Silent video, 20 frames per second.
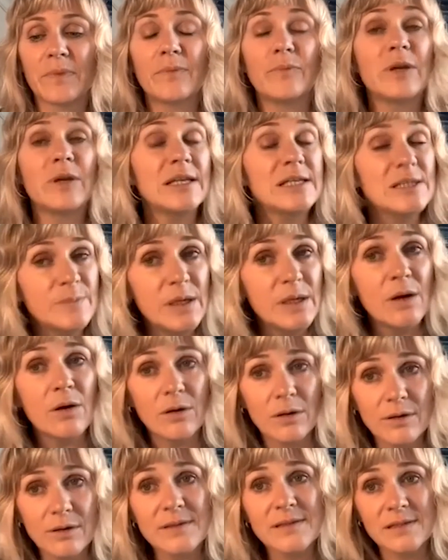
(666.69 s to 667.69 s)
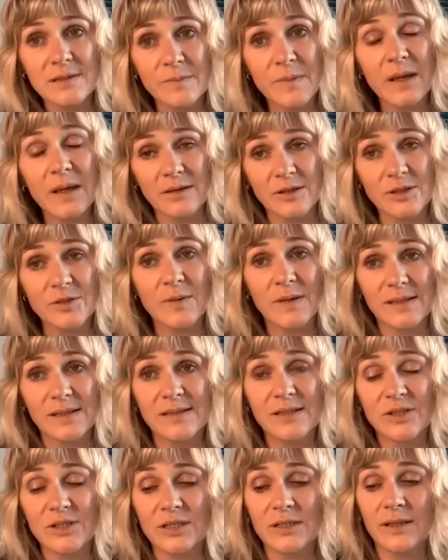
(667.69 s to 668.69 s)
We need to be honest about the
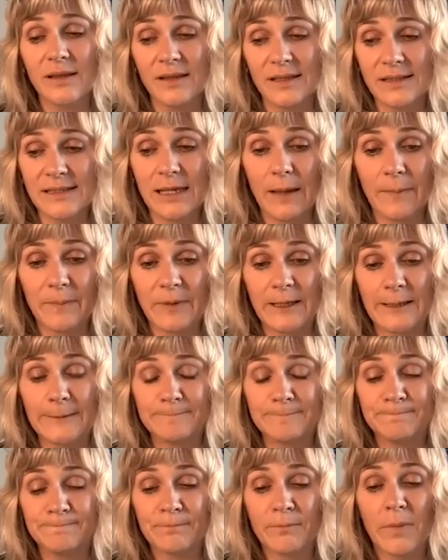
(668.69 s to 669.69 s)
transition that's happening.